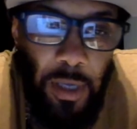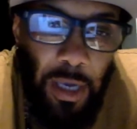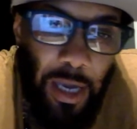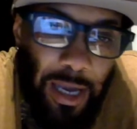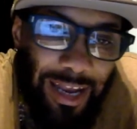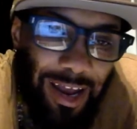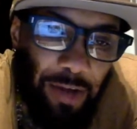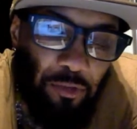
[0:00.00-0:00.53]

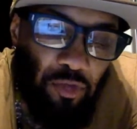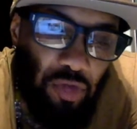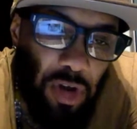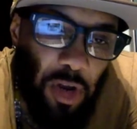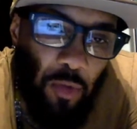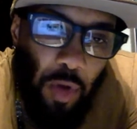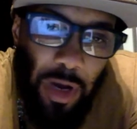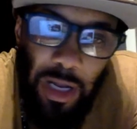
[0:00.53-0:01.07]
and I really
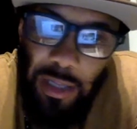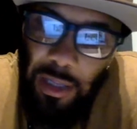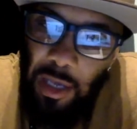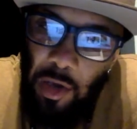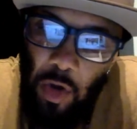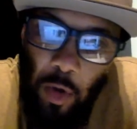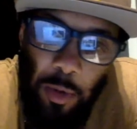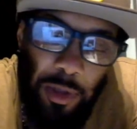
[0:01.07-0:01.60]
want to
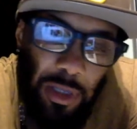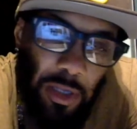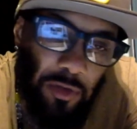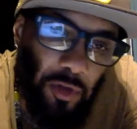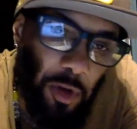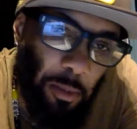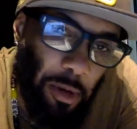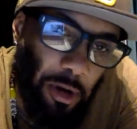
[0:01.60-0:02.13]
take over
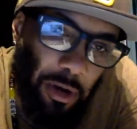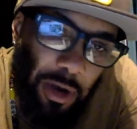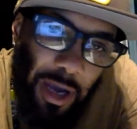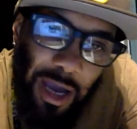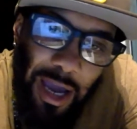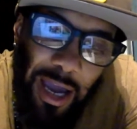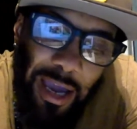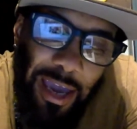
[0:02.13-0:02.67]
Central America.
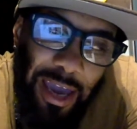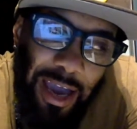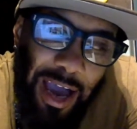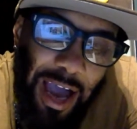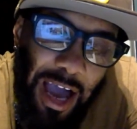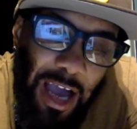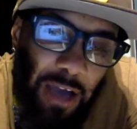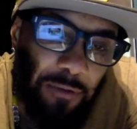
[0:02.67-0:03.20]
I
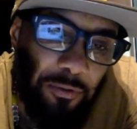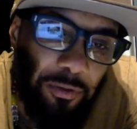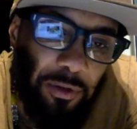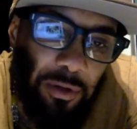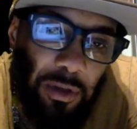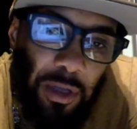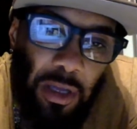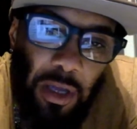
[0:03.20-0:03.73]
have
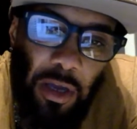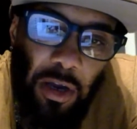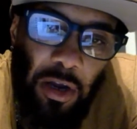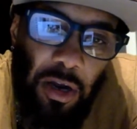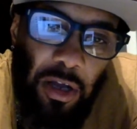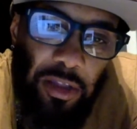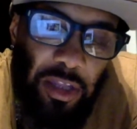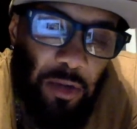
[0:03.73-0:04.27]

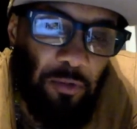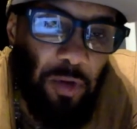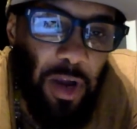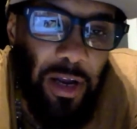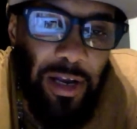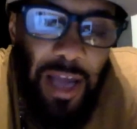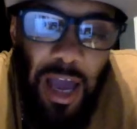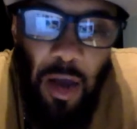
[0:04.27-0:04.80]
content
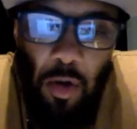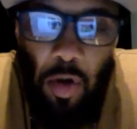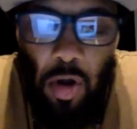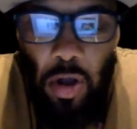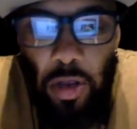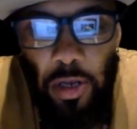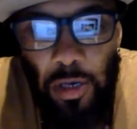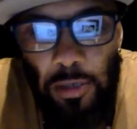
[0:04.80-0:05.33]
right now
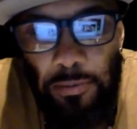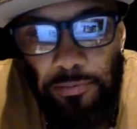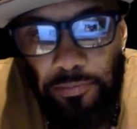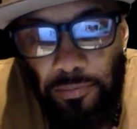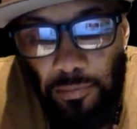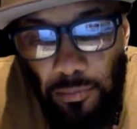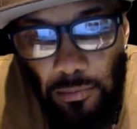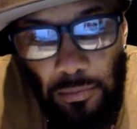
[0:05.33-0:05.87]
on
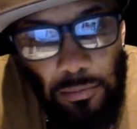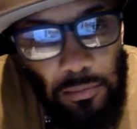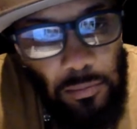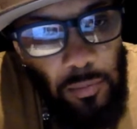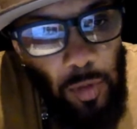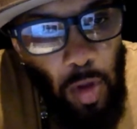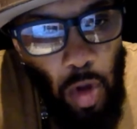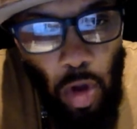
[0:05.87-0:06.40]

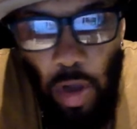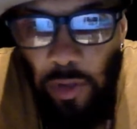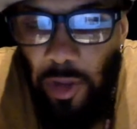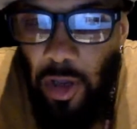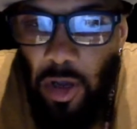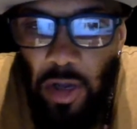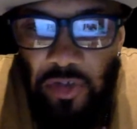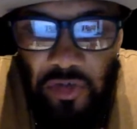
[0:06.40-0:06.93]
all the
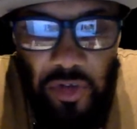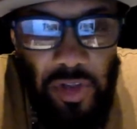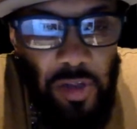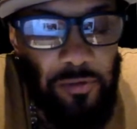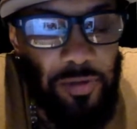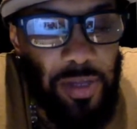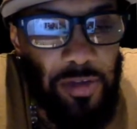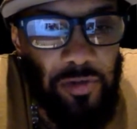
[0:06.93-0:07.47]
countries
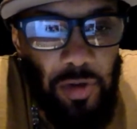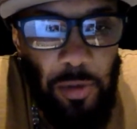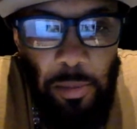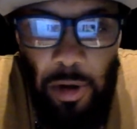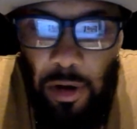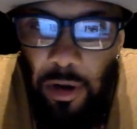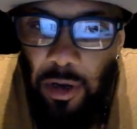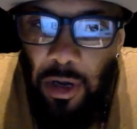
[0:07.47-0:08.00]
of Central
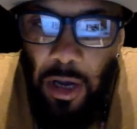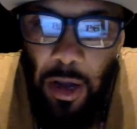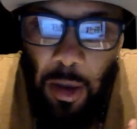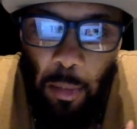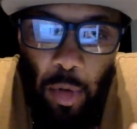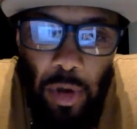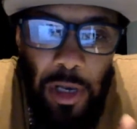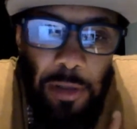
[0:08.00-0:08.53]
America.
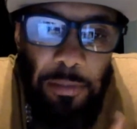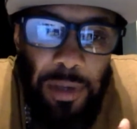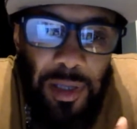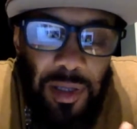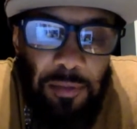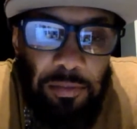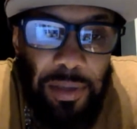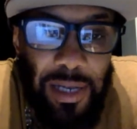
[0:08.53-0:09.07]
I'm only
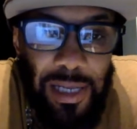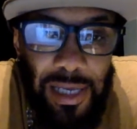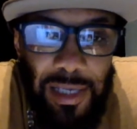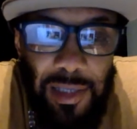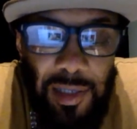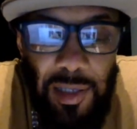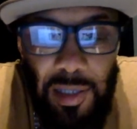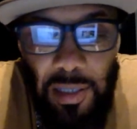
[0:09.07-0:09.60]
missing
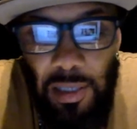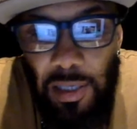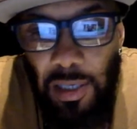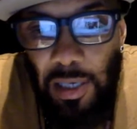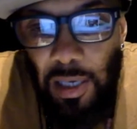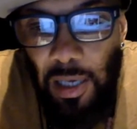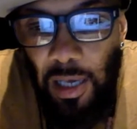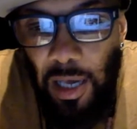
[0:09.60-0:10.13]
Belize,
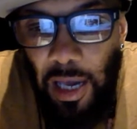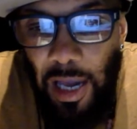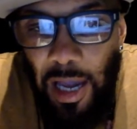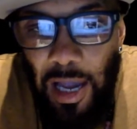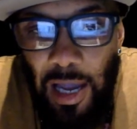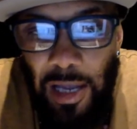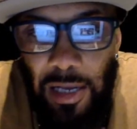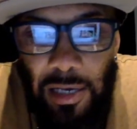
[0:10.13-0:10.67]

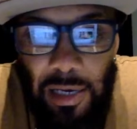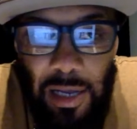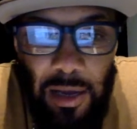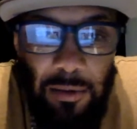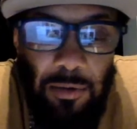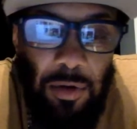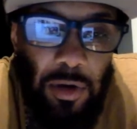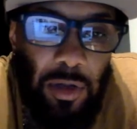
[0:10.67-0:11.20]
and
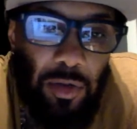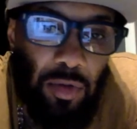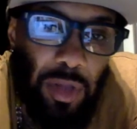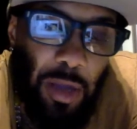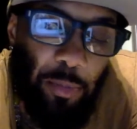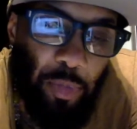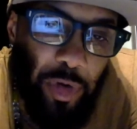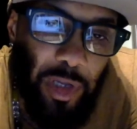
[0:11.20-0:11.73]
I'm gonna do
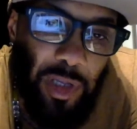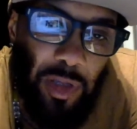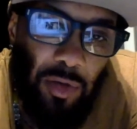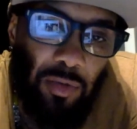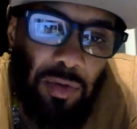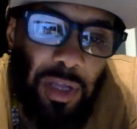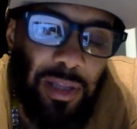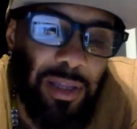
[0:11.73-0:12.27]
that pretty
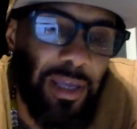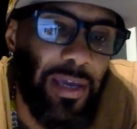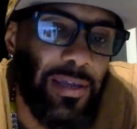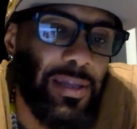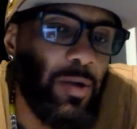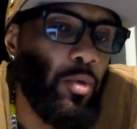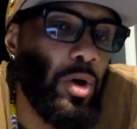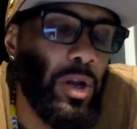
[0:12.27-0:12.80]
soon. The thing
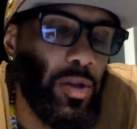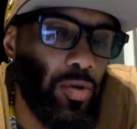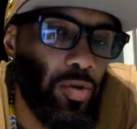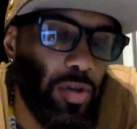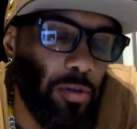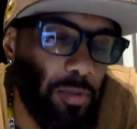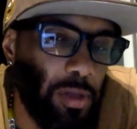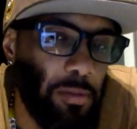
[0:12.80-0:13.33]
is, I wanna do
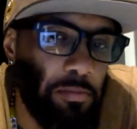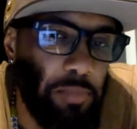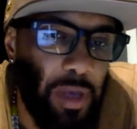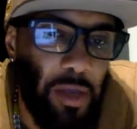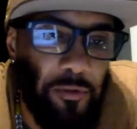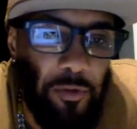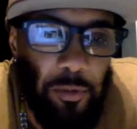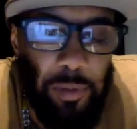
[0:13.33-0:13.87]
something
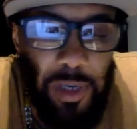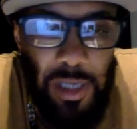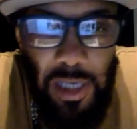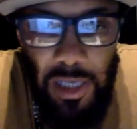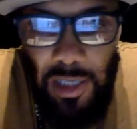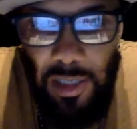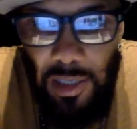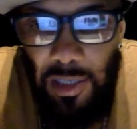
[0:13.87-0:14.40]
big for
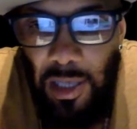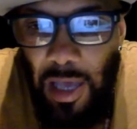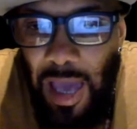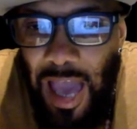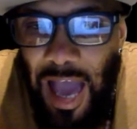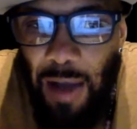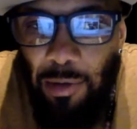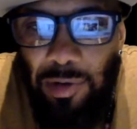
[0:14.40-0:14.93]
Belize.
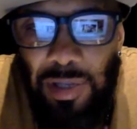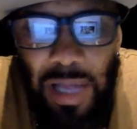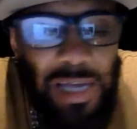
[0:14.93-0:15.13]
I was